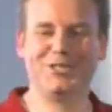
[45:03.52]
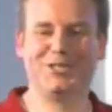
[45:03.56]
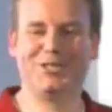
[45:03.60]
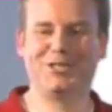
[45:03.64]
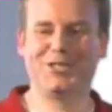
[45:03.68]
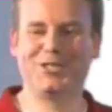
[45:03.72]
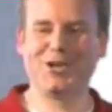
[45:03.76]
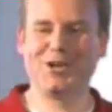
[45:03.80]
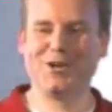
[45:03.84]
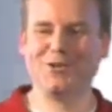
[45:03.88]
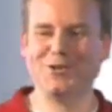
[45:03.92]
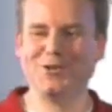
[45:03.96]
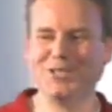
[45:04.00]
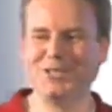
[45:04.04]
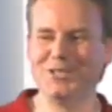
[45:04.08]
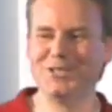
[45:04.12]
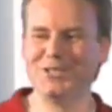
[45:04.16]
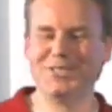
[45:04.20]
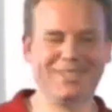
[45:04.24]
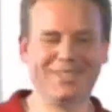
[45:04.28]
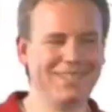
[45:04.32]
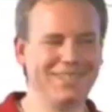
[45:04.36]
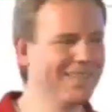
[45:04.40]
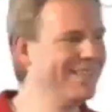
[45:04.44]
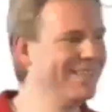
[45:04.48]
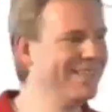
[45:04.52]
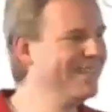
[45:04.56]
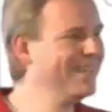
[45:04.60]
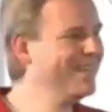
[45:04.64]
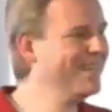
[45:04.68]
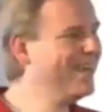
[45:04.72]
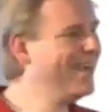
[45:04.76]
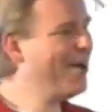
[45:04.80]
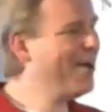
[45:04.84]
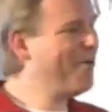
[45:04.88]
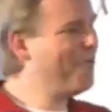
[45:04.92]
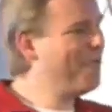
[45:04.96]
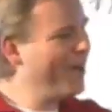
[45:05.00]
to show you
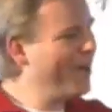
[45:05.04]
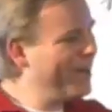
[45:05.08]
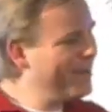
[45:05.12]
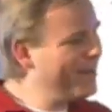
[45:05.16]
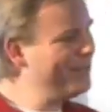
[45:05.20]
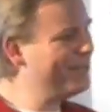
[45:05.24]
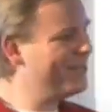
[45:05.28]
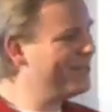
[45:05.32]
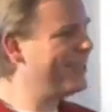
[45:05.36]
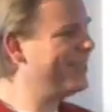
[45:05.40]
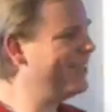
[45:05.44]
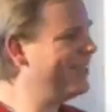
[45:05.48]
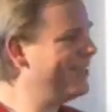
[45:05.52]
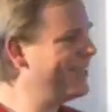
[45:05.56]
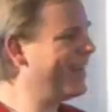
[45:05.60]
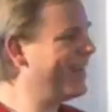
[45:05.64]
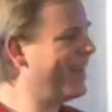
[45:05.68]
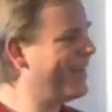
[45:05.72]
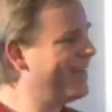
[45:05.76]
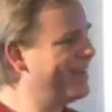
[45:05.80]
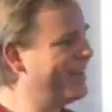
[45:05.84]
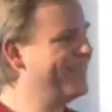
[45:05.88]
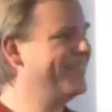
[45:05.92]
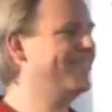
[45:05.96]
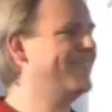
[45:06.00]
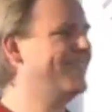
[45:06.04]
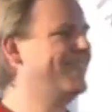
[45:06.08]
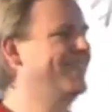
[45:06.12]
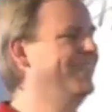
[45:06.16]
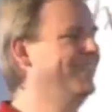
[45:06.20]
what it would look like,